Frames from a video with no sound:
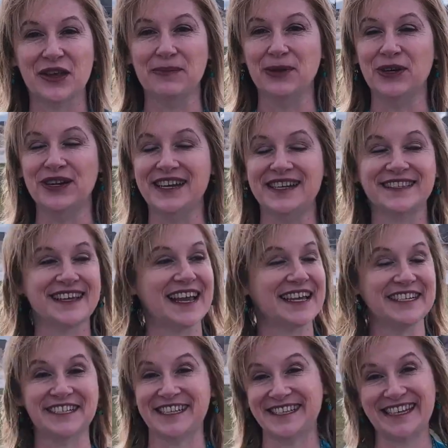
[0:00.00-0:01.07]
communities. I
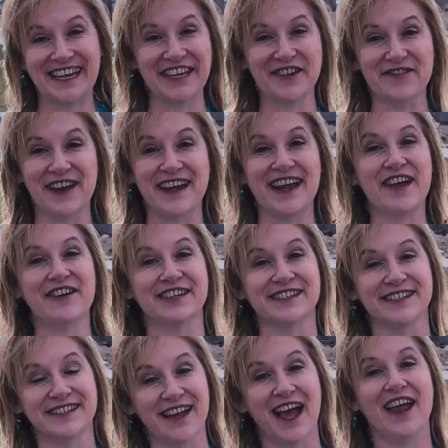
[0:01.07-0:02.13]
can just tell you right now, it
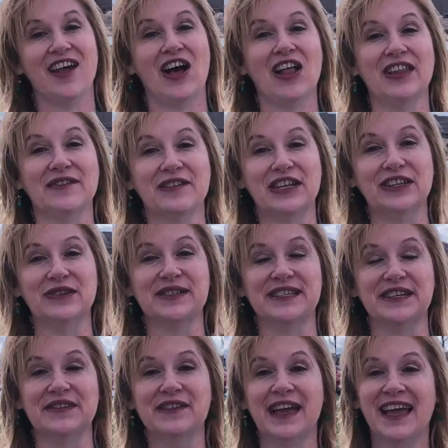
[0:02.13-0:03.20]
is not all
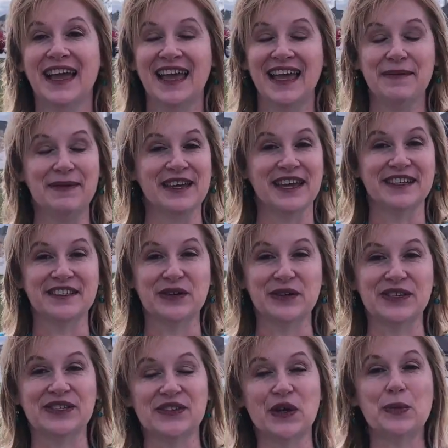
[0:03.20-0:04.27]
inclusive because
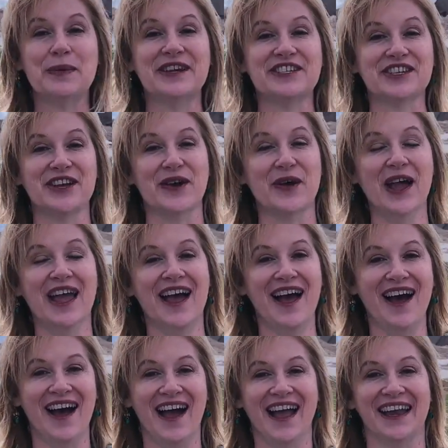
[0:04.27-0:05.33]
there is so much going
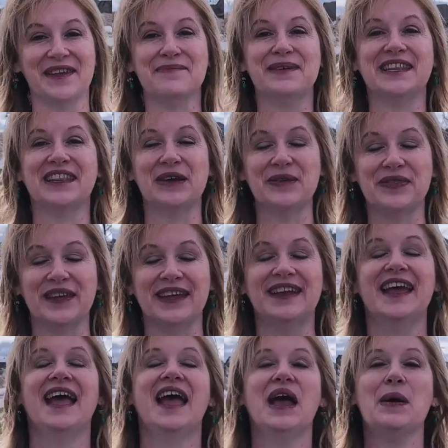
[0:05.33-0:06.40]
on in
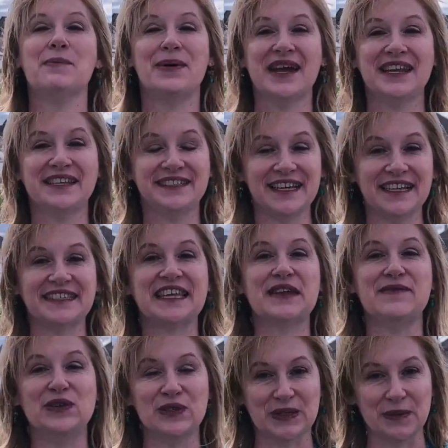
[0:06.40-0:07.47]
Midlothian, but it does
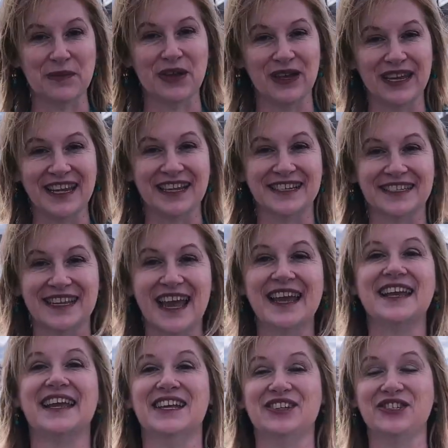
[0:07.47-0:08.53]
give you some good
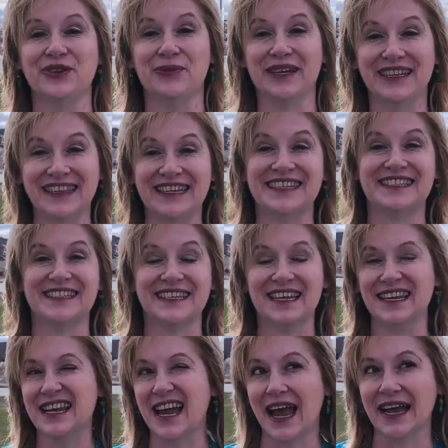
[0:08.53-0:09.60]
insight into at least
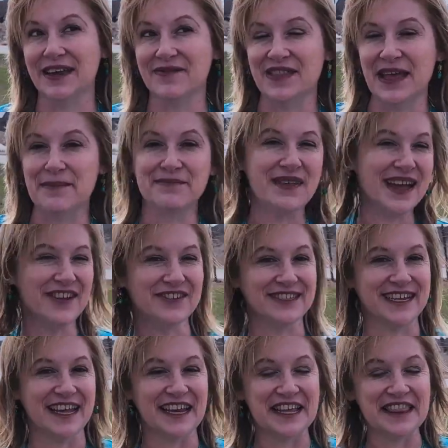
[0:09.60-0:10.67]
9 of them, 9 or
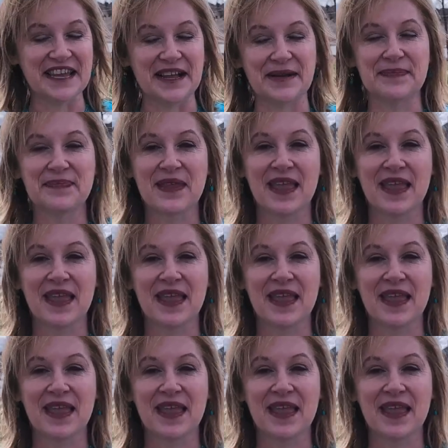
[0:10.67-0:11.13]
10, I think.